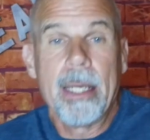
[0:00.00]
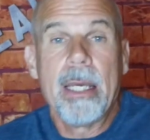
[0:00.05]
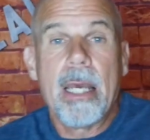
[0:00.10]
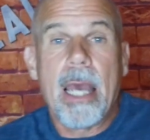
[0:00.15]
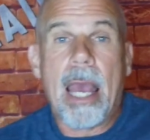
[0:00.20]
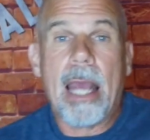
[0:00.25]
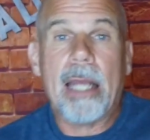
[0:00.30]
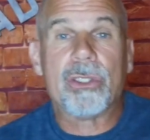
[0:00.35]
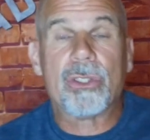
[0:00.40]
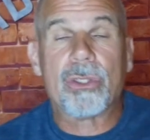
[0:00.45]

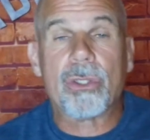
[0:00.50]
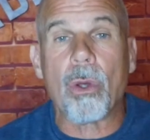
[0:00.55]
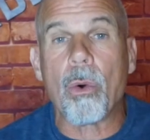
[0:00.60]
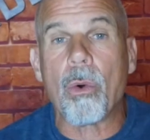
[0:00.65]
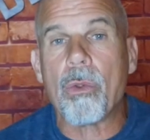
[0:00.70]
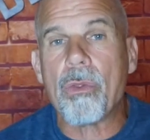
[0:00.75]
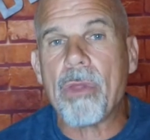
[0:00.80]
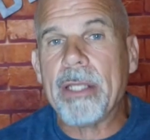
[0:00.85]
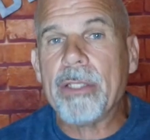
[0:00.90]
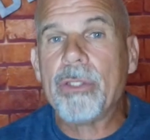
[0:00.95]
And so
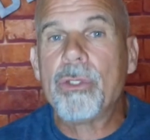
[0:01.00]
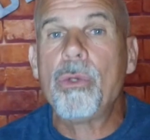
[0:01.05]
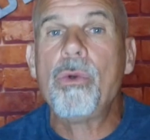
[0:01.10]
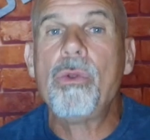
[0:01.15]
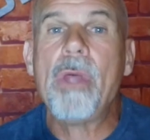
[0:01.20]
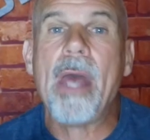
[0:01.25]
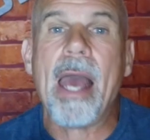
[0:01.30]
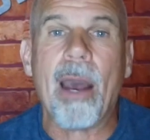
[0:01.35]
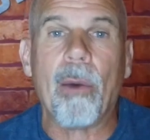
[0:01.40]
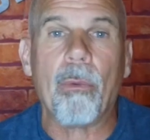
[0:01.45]
they do
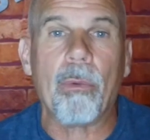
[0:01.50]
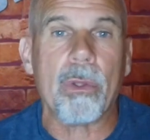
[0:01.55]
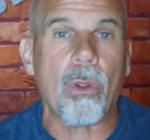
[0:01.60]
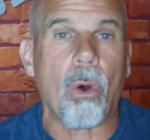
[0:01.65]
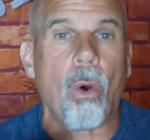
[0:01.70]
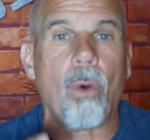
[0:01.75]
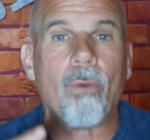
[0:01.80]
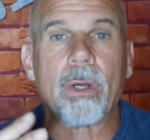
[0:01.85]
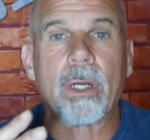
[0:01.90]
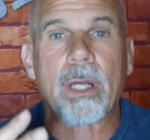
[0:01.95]
that with
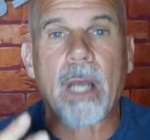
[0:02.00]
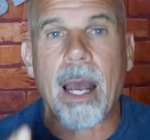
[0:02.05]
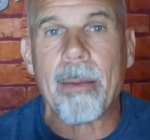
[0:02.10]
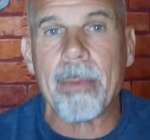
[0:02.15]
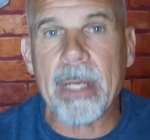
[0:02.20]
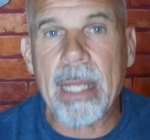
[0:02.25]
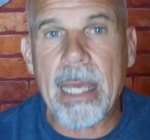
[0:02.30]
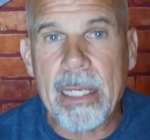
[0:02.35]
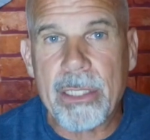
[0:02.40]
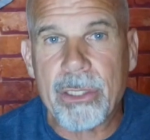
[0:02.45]
over
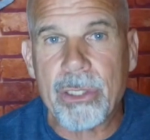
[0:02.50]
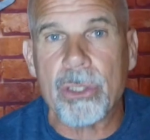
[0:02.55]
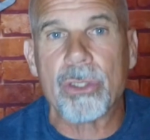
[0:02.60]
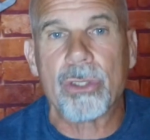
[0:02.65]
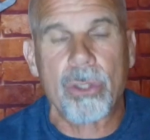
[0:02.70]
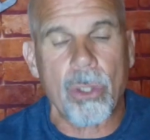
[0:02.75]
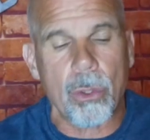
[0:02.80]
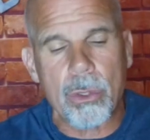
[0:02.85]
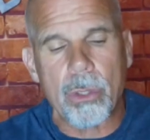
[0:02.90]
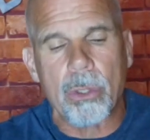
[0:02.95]
accommodation.
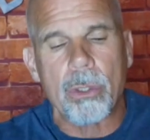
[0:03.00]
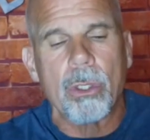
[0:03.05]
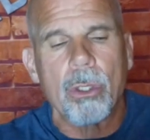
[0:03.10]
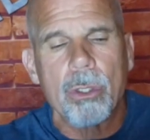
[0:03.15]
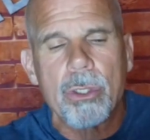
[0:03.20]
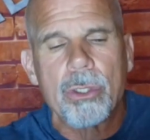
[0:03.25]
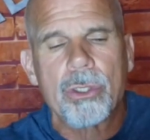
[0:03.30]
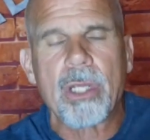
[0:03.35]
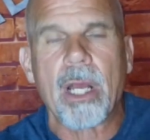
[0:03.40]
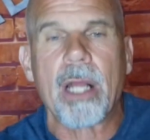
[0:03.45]
So
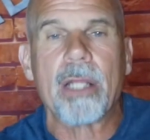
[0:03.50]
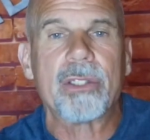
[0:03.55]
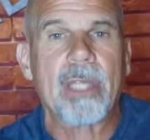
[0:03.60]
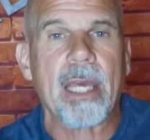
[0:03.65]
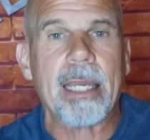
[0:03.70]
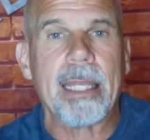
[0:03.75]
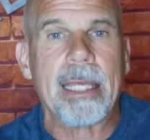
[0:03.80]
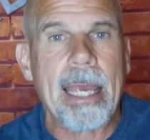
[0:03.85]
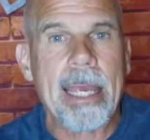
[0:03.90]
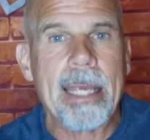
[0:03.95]
your child's
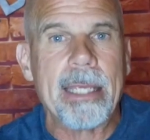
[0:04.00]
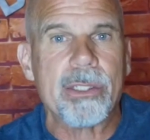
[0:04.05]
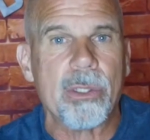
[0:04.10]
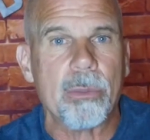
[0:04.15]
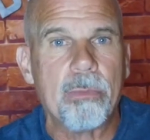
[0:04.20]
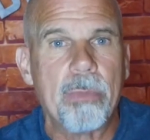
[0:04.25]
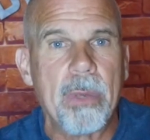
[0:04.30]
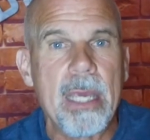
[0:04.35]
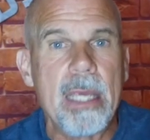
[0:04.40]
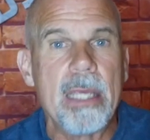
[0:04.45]
getting A's
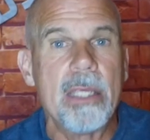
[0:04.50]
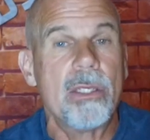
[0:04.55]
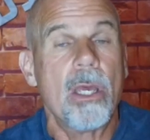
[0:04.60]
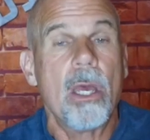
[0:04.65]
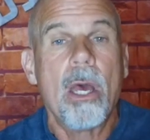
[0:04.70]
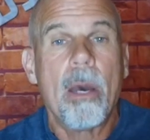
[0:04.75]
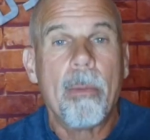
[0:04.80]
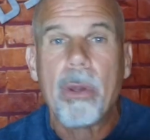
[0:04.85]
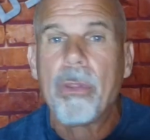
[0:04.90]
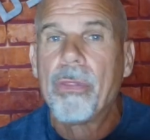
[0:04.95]
and B's,
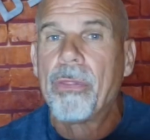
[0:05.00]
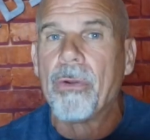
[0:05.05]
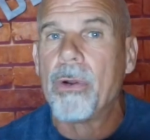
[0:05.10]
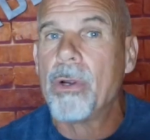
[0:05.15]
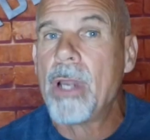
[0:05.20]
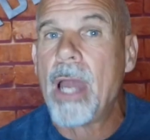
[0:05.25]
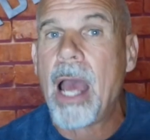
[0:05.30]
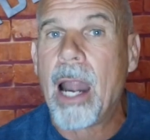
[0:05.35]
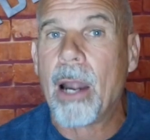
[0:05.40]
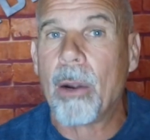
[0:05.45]
but they're
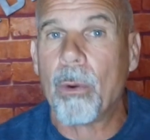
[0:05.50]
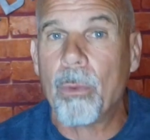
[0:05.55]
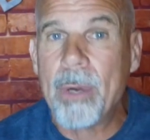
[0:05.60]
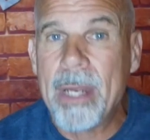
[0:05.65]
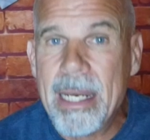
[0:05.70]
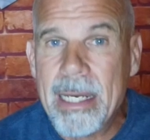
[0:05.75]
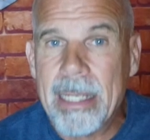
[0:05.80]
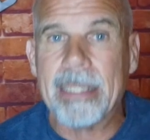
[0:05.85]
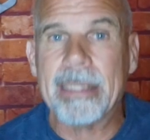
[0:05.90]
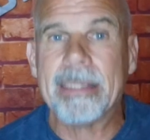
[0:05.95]
not
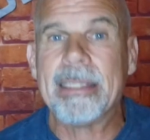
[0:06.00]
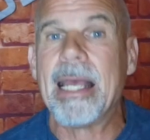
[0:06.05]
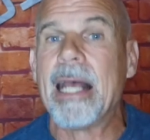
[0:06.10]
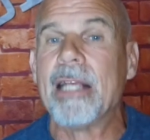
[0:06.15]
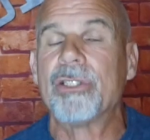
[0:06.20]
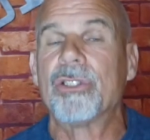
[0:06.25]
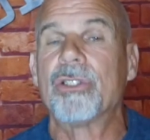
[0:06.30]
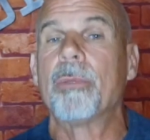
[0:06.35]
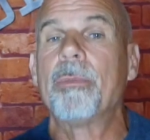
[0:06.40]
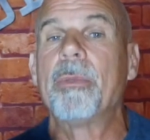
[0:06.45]
reading.
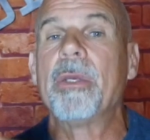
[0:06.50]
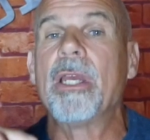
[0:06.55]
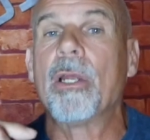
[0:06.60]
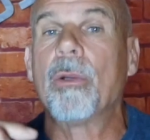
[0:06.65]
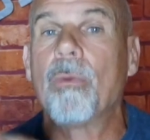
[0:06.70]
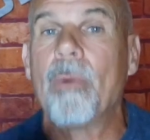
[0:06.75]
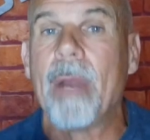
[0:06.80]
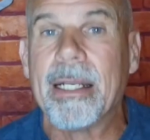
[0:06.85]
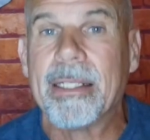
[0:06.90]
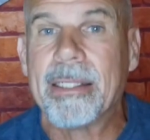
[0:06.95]
Tests are being
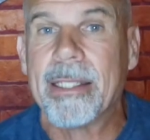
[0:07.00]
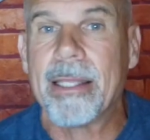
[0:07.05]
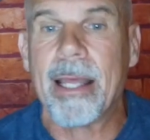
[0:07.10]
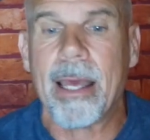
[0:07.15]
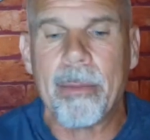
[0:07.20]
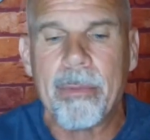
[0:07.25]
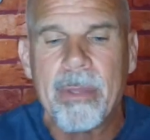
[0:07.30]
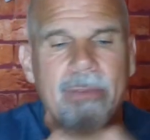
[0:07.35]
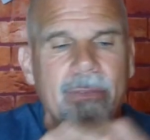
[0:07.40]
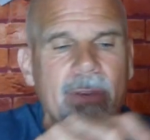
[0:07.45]
read to
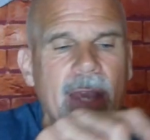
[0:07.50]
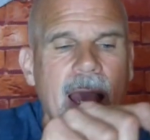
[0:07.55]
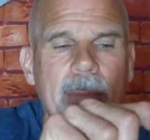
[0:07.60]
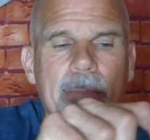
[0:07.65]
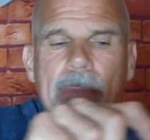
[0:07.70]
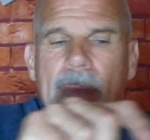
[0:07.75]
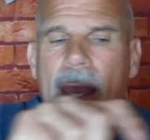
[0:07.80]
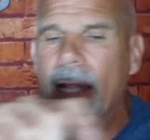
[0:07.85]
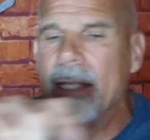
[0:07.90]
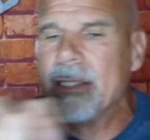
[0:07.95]
them. They've got
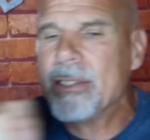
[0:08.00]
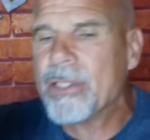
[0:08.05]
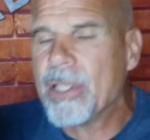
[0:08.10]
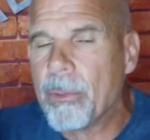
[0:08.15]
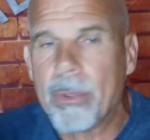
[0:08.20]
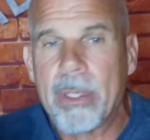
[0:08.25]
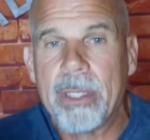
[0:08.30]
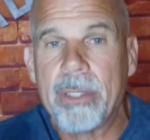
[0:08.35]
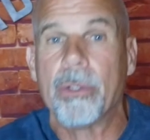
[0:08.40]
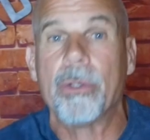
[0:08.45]
pens that
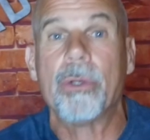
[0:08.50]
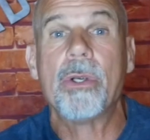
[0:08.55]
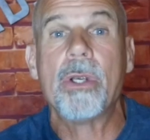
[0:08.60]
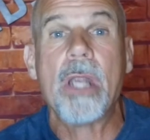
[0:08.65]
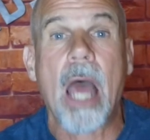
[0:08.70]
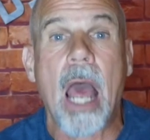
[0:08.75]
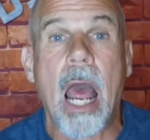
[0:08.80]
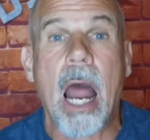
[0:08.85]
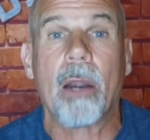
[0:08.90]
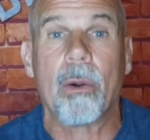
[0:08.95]
read. They're
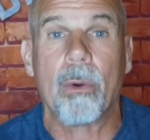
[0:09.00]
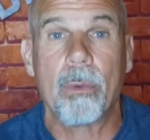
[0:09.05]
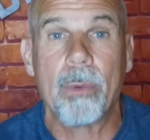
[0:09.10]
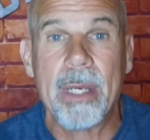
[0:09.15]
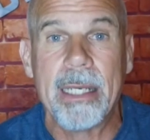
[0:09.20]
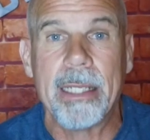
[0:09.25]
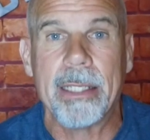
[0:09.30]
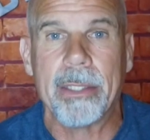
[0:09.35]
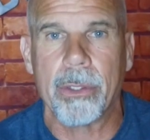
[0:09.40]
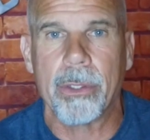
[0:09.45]
not
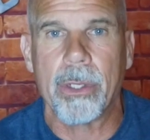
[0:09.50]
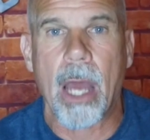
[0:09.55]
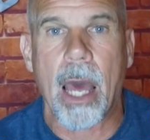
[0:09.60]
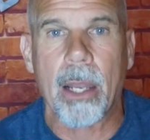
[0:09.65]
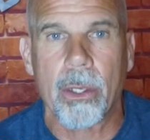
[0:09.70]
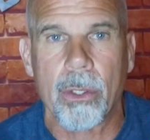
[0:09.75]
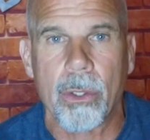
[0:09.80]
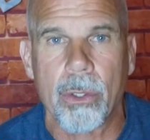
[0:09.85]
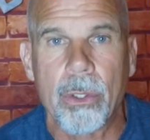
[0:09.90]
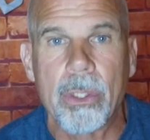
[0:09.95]
reading. They're
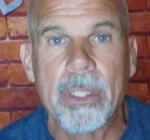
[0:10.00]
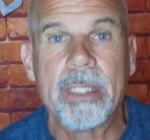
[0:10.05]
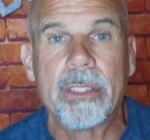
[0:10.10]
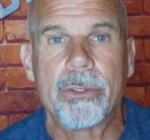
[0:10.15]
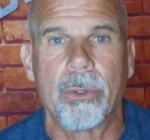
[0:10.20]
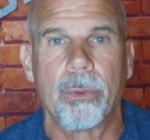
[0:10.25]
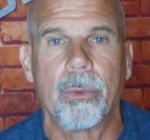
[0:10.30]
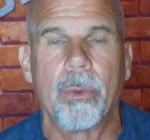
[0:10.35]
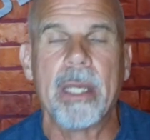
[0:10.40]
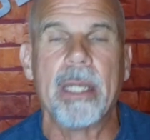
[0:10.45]
not learning
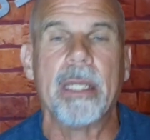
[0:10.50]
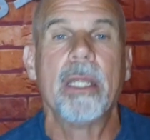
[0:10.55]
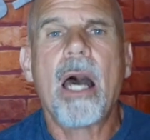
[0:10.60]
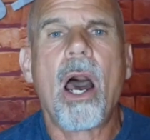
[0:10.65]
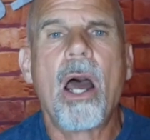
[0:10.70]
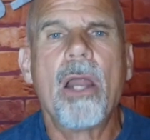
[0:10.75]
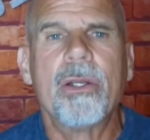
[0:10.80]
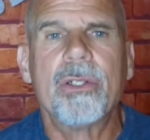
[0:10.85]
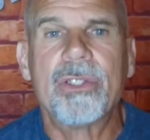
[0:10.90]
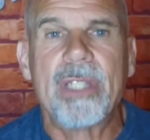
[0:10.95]
to read.
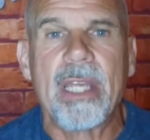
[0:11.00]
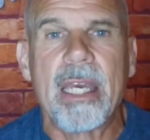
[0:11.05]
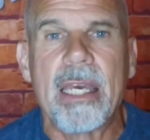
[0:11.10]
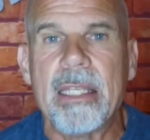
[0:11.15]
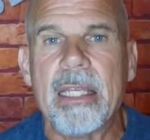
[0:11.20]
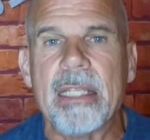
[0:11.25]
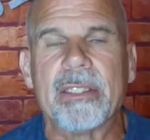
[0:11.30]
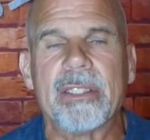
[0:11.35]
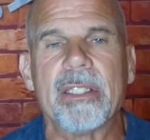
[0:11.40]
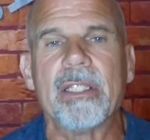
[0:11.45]
Understand
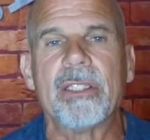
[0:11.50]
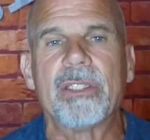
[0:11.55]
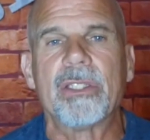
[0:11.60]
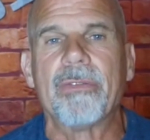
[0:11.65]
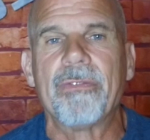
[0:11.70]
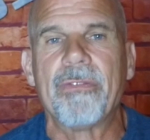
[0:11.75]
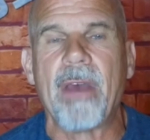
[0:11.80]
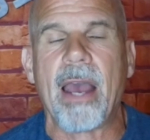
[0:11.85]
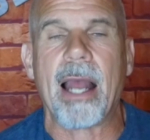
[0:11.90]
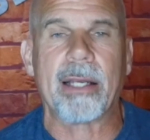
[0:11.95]
this
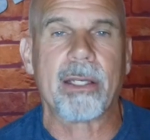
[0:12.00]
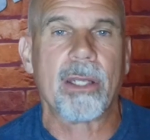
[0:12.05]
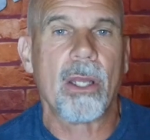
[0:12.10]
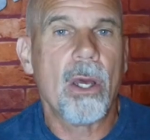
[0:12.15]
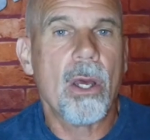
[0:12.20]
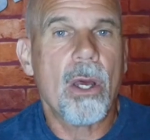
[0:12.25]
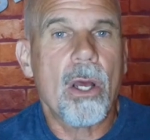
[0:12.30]
effect.